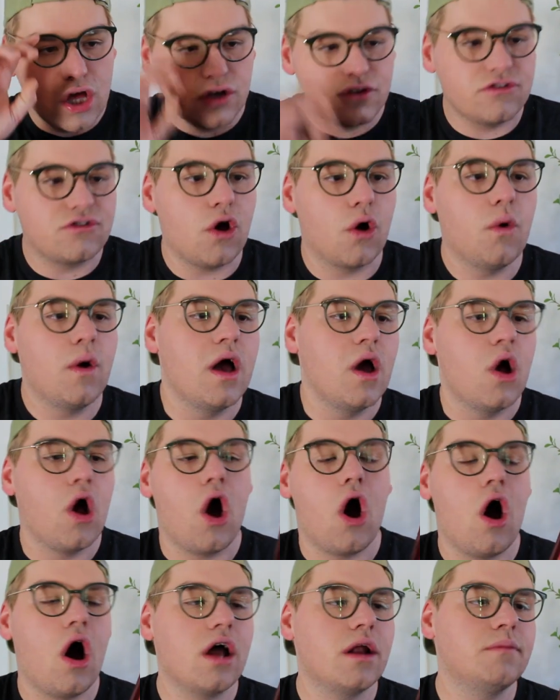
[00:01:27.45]
So
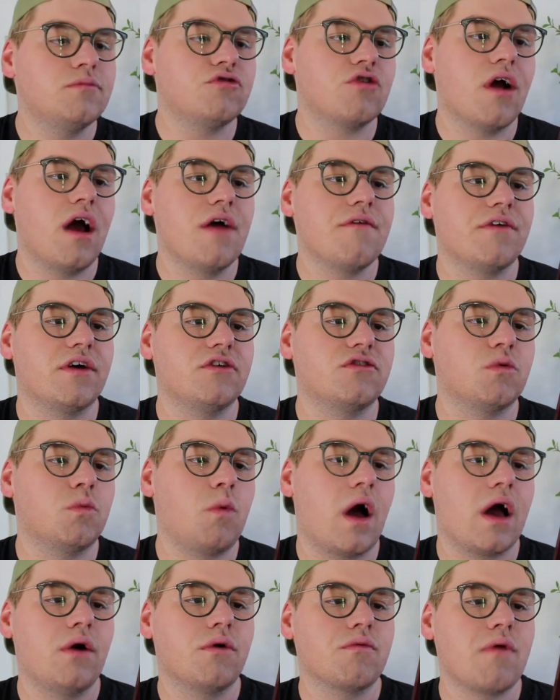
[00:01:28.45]
Autumn Drive is
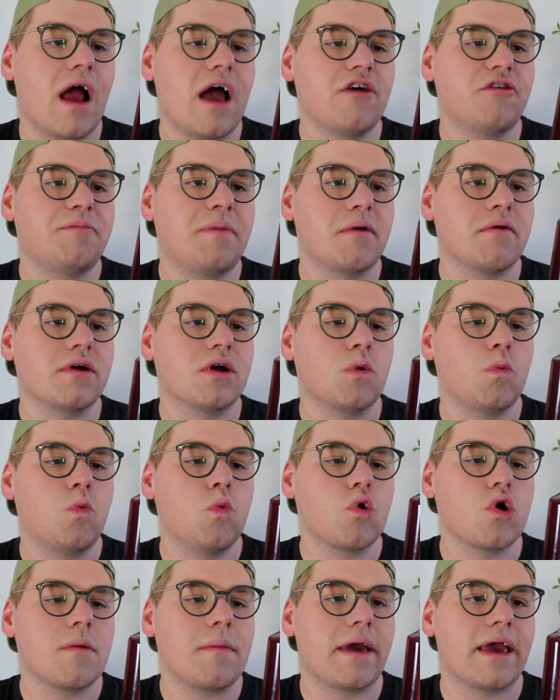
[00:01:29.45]
wild raspberry,
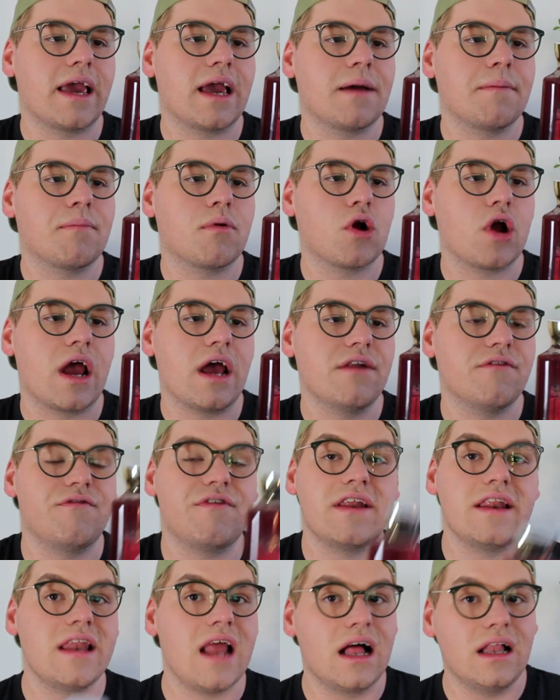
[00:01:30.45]
warm amber, and
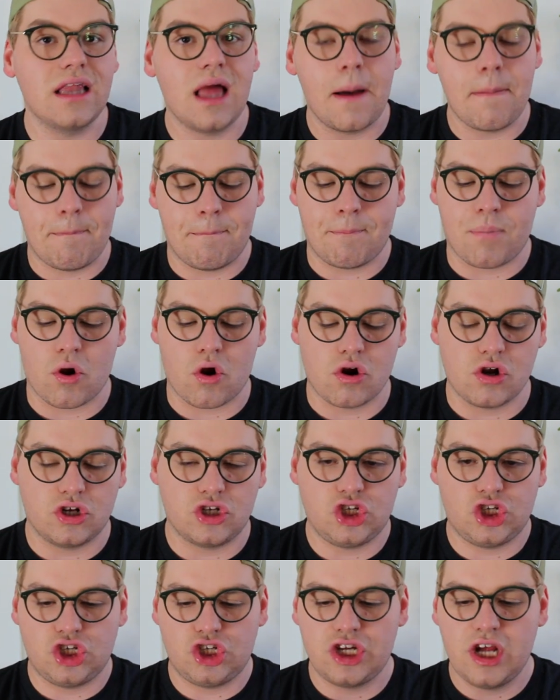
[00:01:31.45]
vanilla
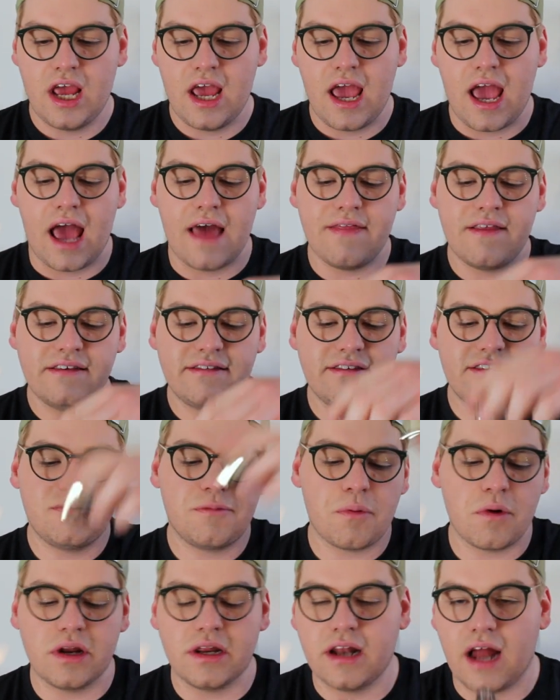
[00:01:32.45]
birch. And this is
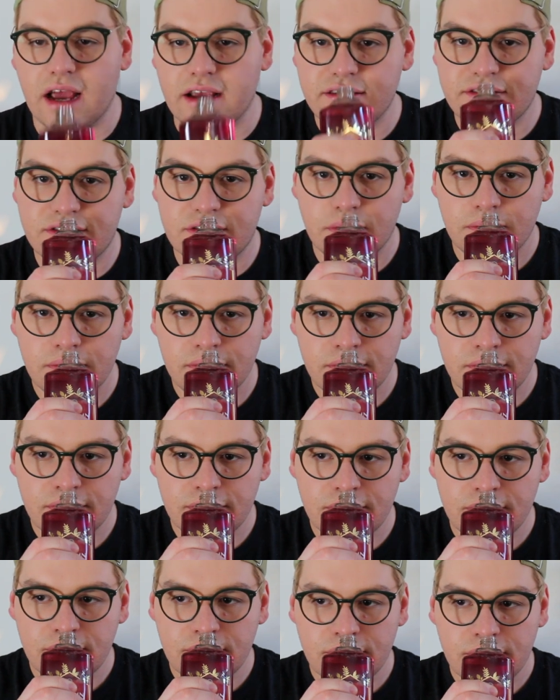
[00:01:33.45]
pretty nice.
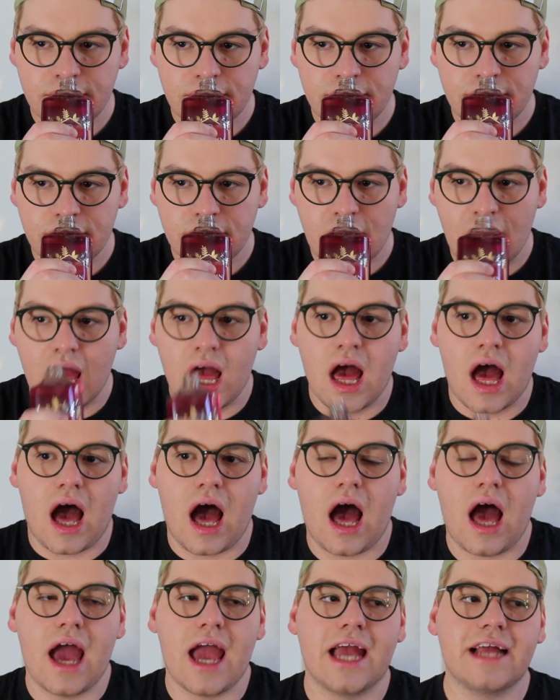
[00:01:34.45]

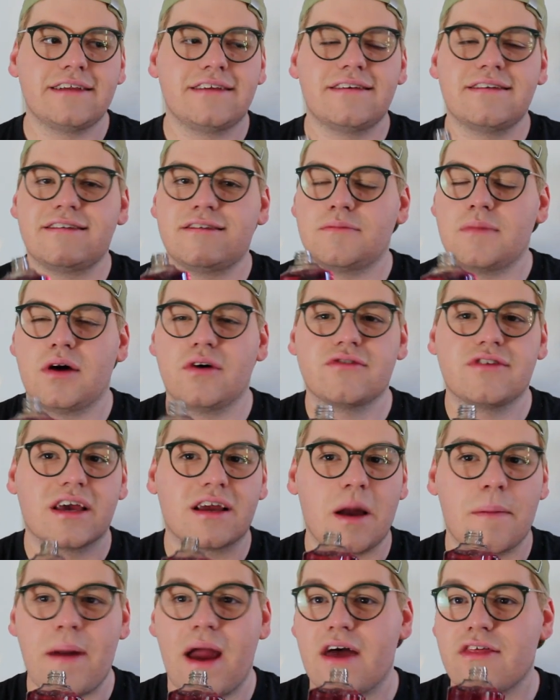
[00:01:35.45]
It just smells
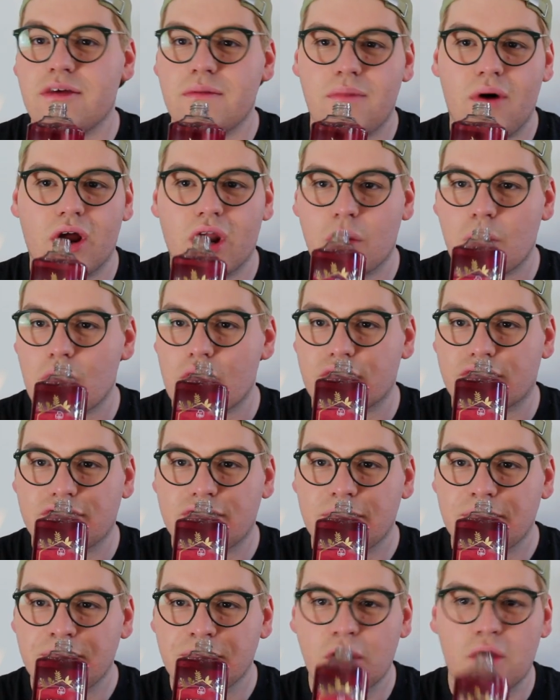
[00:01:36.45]
like a Bath and Body
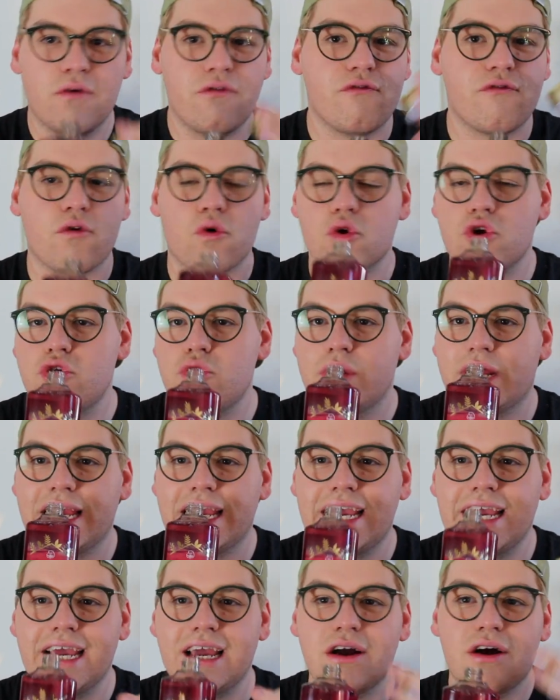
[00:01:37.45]
Works
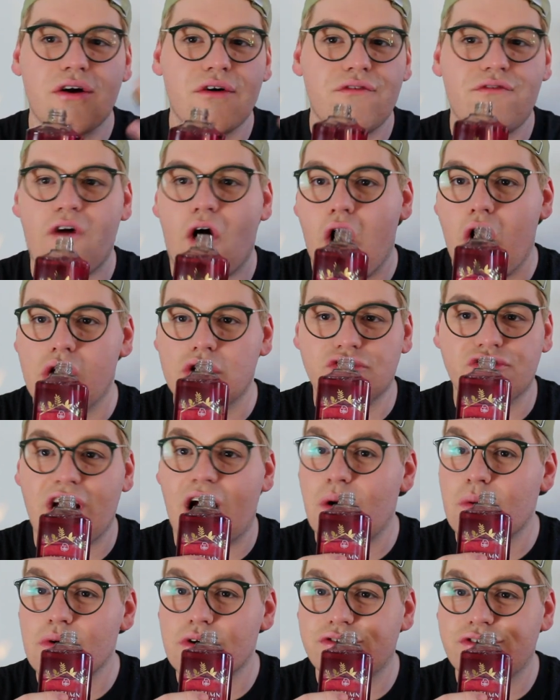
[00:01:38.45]
fruity fall
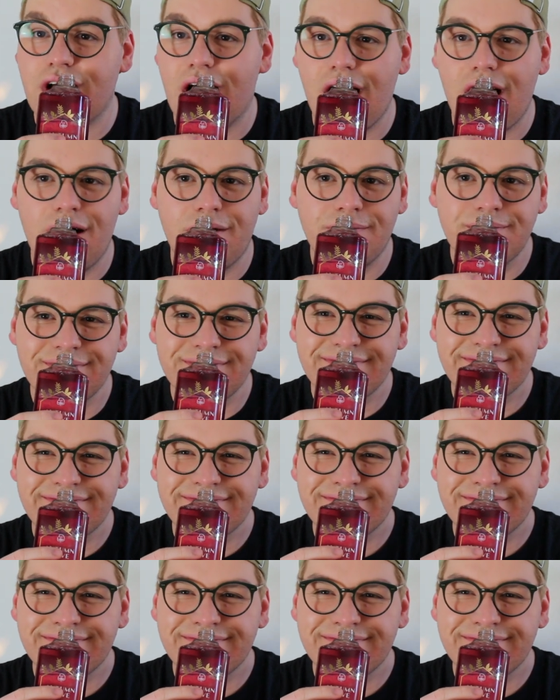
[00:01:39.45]
shower gel.